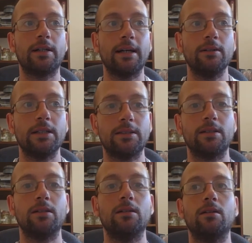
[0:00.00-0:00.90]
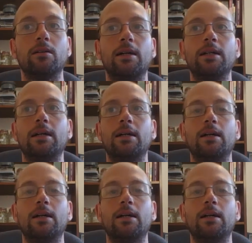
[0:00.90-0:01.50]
character, all right?